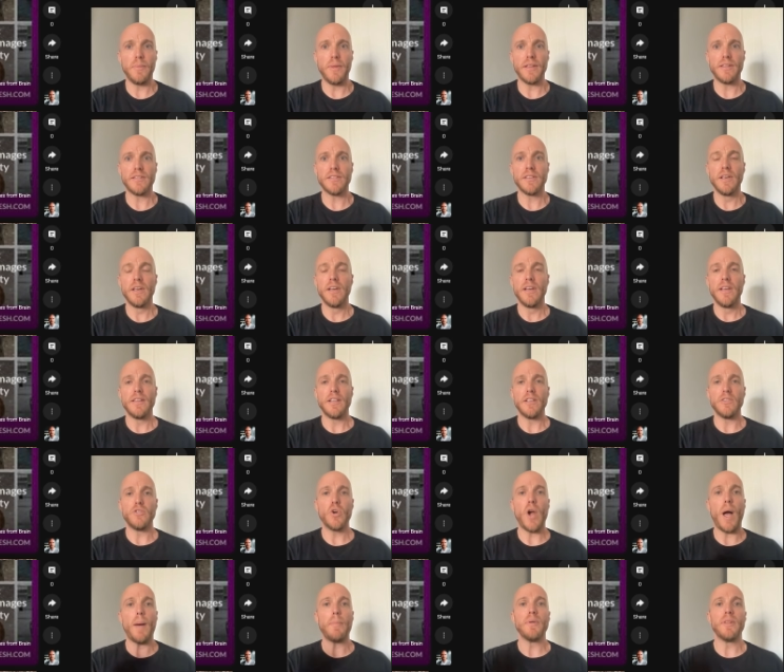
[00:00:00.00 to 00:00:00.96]
That's the
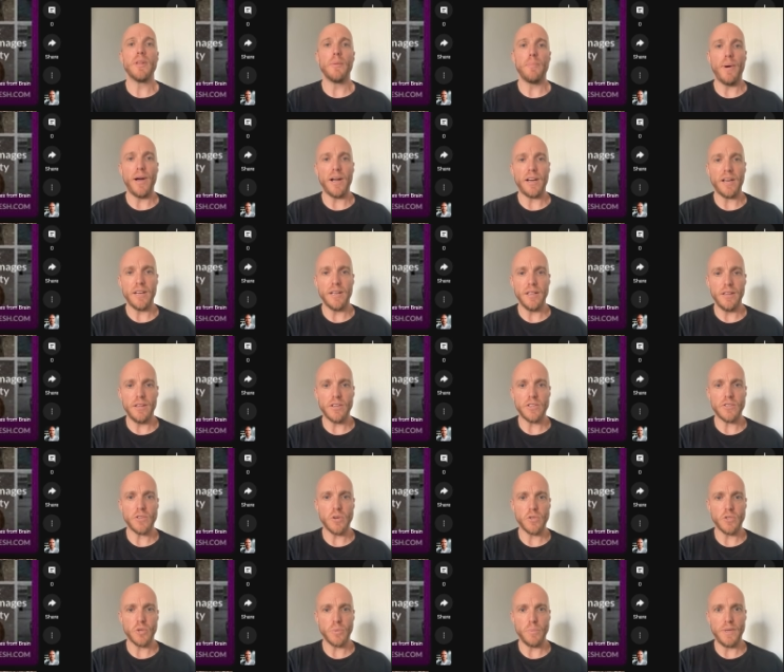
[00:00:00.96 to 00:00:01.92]
drop in the bucket of their
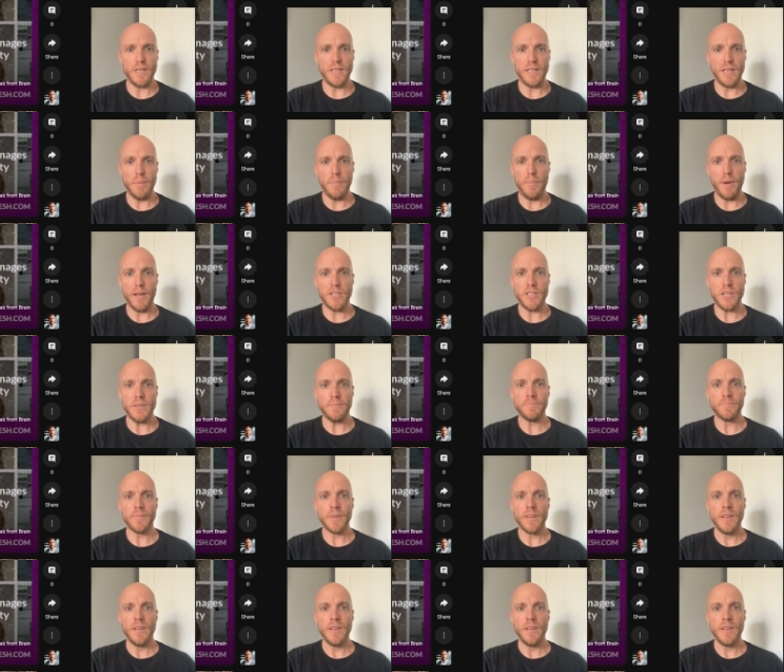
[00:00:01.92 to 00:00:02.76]
social media budget.